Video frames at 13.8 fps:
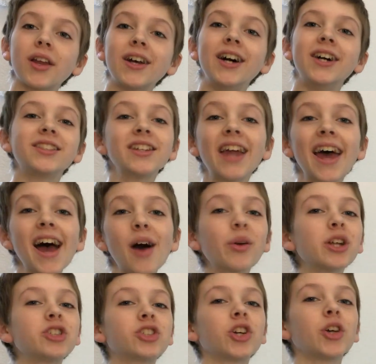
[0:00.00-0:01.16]
Today I want to
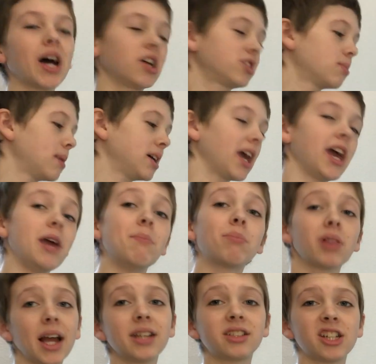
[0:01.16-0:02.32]
show you how to make a
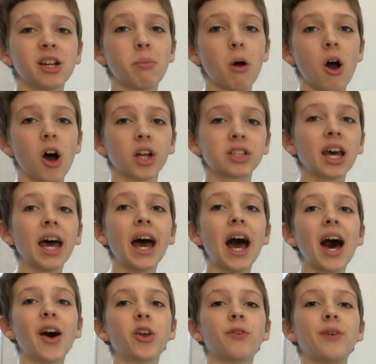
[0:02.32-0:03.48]
planting pot
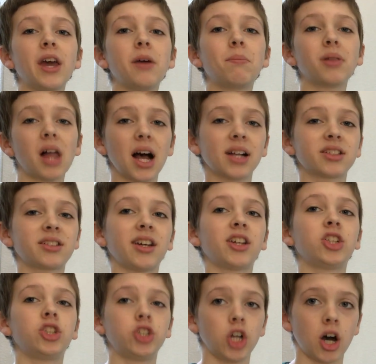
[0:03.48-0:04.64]
out of a plastic
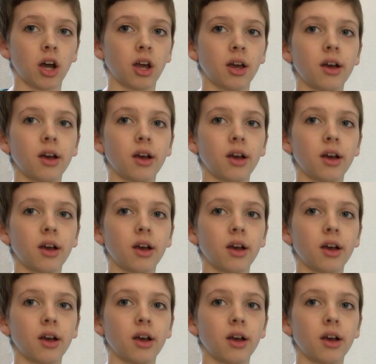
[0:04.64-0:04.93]
jug.